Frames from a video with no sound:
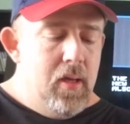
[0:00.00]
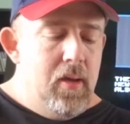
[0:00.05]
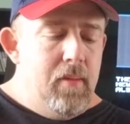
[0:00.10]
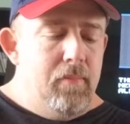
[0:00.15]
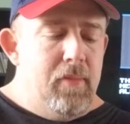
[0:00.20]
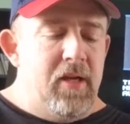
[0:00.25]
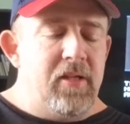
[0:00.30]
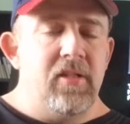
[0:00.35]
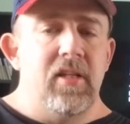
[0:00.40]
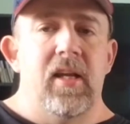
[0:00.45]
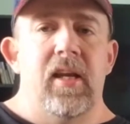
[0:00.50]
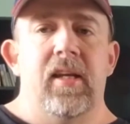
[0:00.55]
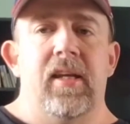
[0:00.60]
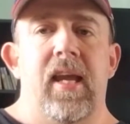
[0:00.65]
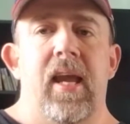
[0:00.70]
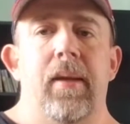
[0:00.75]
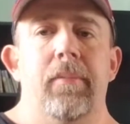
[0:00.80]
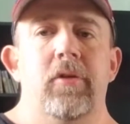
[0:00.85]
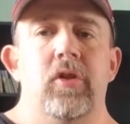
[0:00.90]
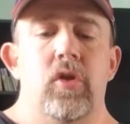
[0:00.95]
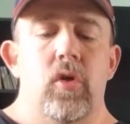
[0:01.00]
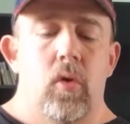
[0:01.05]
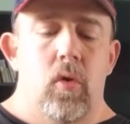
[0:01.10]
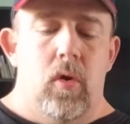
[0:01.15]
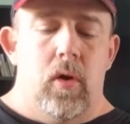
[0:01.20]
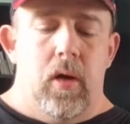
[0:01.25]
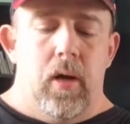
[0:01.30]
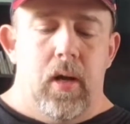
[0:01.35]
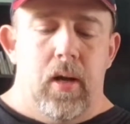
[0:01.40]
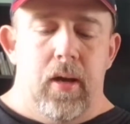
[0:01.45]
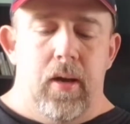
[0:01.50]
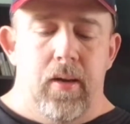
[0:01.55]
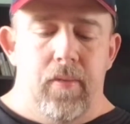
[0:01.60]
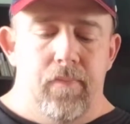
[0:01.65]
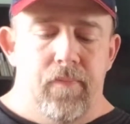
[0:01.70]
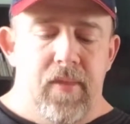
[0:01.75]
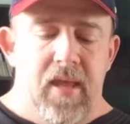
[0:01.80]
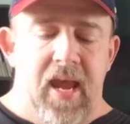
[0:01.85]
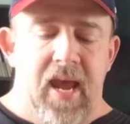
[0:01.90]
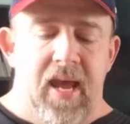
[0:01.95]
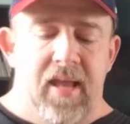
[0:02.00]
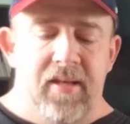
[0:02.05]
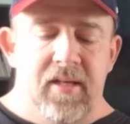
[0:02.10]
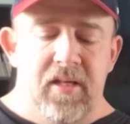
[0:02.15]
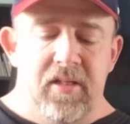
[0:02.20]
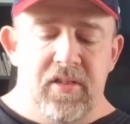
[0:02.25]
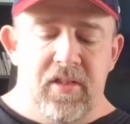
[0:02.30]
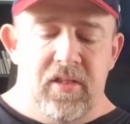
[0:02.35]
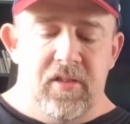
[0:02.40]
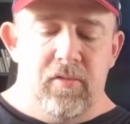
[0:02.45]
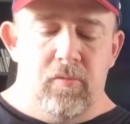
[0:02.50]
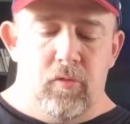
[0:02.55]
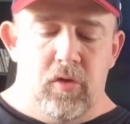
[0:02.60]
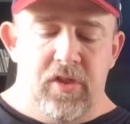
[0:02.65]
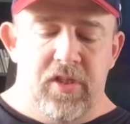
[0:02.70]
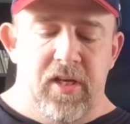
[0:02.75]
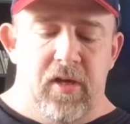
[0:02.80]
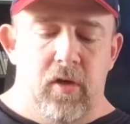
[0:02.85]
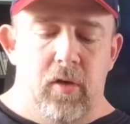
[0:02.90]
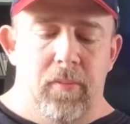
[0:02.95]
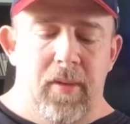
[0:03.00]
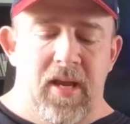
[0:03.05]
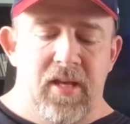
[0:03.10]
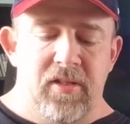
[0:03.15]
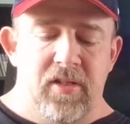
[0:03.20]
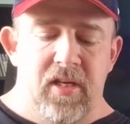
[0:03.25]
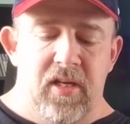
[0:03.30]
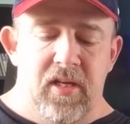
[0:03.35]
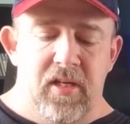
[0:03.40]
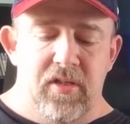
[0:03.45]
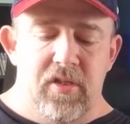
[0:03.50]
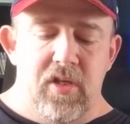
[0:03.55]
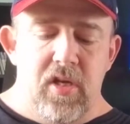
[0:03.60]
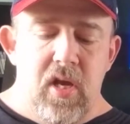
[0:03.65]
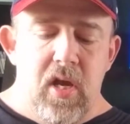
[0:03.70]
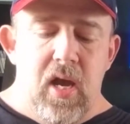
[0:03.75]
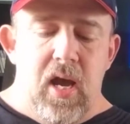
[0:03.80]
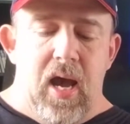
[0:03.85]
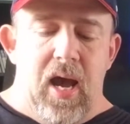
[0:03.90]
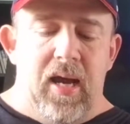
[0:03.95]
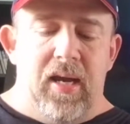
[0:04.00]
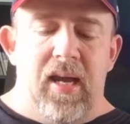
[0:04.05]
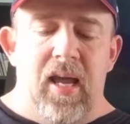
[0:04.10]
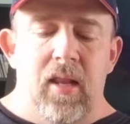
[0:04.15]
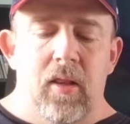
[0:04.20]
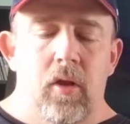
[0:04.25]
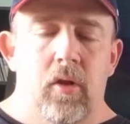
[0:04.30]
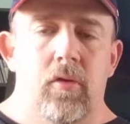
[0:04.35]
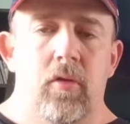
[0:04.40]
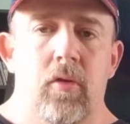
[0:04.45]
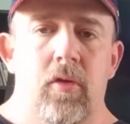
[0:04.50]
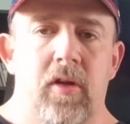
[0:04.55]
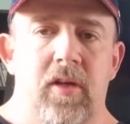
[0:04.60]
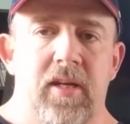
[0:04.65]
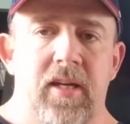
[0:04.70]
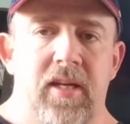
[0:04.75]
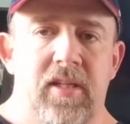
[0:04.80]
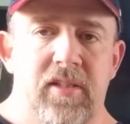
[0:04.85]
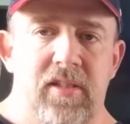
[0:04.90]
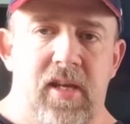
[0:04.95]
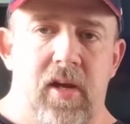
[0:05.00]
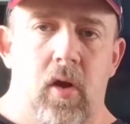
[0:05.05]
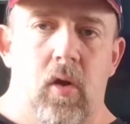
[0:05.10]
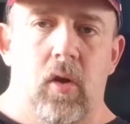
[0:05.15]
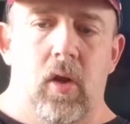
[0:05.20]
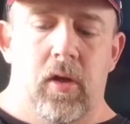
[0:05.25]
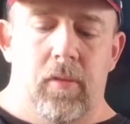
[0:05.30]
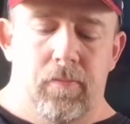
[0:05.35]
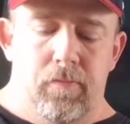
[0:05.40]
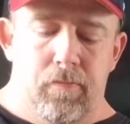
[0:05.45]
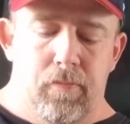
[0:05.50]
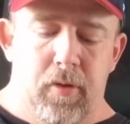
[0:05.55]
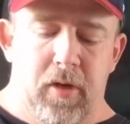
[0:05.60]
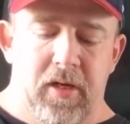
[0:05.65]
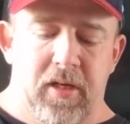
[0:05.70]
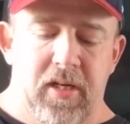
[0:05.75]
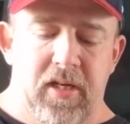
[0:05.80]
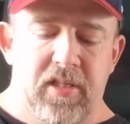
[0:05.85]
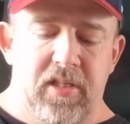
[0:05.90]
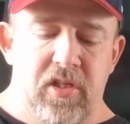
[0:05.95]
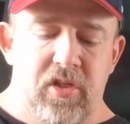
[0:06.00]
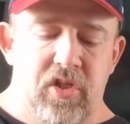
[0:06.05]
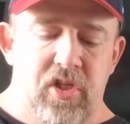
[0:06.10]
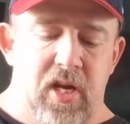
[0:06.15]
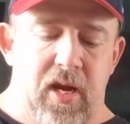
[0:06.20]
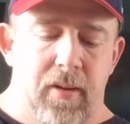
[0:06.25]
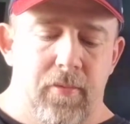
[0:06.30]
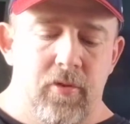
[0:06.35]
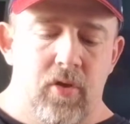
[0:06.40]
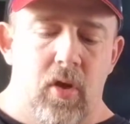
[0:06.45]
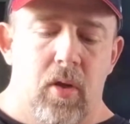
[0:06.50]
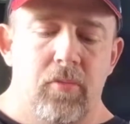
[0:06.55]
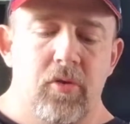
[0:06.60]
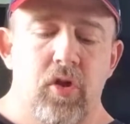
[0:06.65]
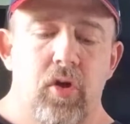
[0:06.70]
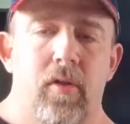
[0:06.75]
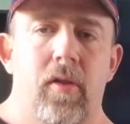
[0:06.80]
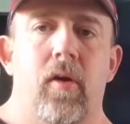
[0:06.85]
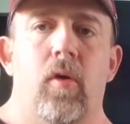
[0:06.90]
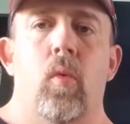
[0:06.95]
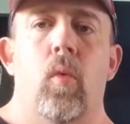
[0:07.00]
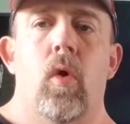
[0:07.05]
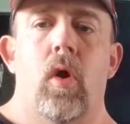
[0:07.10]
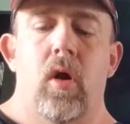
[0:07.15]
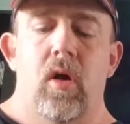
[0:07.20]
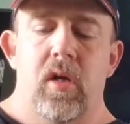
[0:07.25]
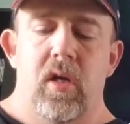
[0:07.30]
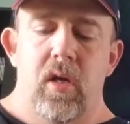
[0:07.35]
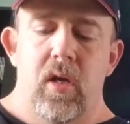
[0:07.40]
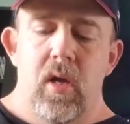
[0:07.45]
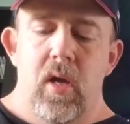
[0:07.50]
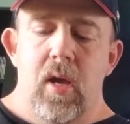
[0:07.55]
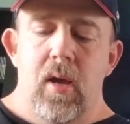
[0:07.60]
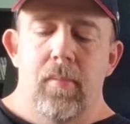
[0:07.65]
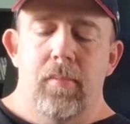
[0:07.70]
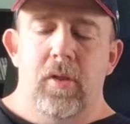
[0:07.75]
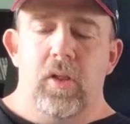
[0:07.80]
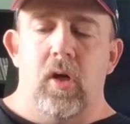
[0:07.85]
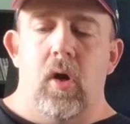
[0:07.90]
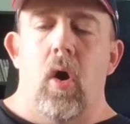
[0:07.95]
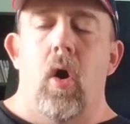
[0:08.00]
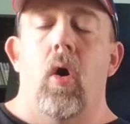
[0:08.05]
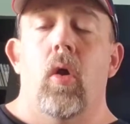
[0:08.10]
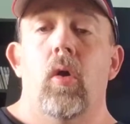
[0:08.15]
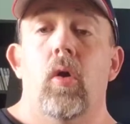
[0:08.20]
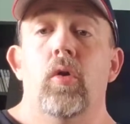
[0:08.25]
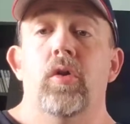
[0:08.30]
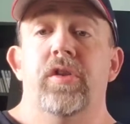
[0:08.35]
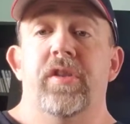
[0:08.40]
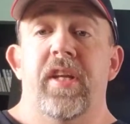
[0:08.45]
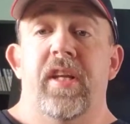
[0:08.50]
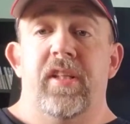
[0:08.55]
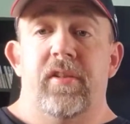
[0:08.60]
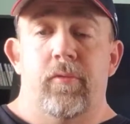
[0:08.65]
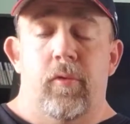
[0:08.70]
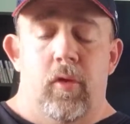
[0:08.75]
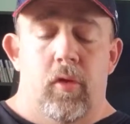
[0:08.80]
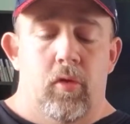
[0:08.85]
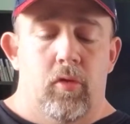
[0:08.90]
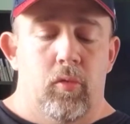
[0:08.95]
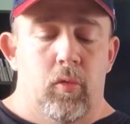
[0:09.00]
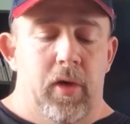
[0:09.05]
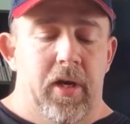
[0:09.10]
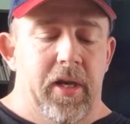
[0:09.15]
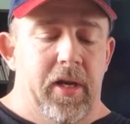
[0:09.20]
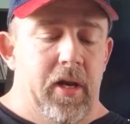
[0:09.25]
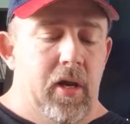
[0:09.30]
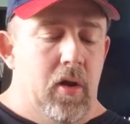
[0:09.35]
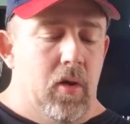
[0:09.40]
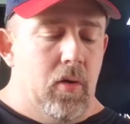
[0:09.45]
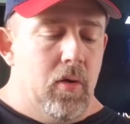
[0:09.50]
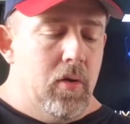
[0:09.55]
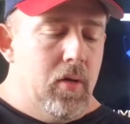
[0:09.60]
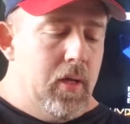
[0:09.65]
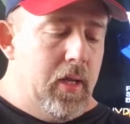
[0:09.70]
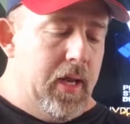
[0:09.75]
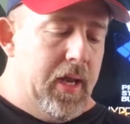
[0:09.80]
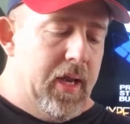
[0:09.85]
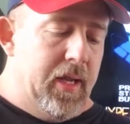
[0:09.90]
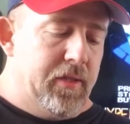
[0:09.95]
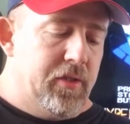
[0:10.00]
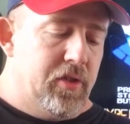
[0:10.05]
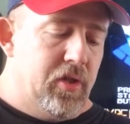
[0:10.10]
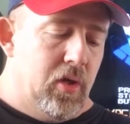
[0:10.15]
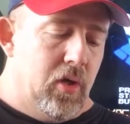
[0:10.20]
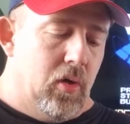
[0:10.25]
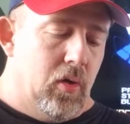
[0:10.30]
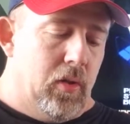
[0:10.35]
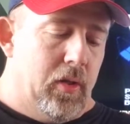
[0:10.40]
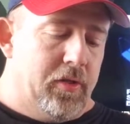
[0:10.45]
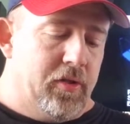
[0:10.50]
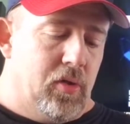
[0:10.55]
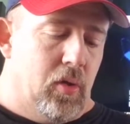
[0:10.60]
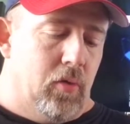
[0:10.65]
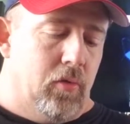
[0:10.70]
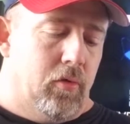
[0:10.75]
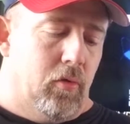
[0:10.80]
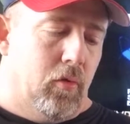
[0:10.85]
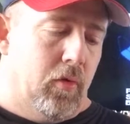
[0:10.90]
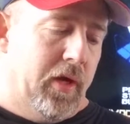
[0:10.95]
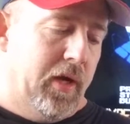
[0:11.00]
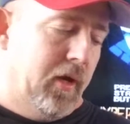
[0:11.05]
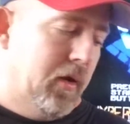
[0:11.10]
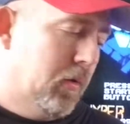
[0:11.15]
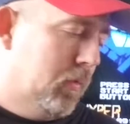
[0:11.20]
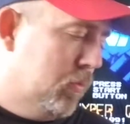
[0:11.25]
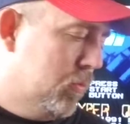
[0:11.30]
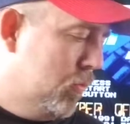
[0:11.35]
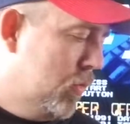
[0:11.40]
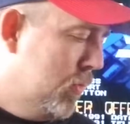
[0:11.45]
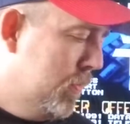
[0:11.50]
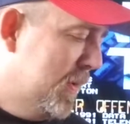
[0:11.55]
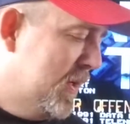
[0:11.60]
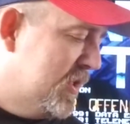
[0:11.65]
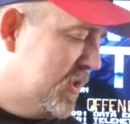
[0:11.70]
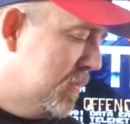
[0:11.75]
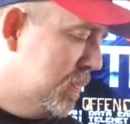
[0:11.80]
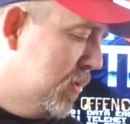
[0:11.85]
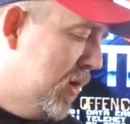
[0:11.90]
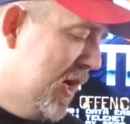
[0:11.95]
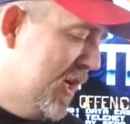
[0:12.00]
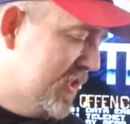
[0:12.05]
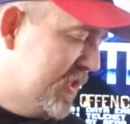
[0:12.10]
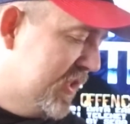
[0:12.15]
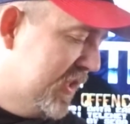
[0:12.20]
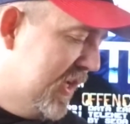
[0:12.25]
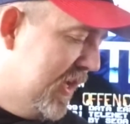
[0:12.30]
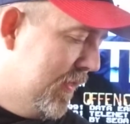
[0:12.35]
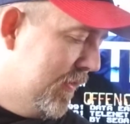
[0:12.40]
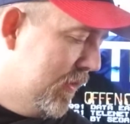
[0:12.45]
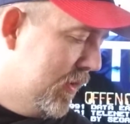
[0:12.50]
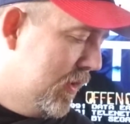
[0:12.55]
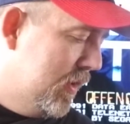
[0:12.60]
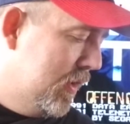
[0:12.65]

Basically, a game store had this, and we're selling them as is. I kind of looked through the discs. They all look pretty decent shape, so I'm sure they'll work. But they're all loose discs for the 3DO. And so, let's go through here. We'll be surprised together.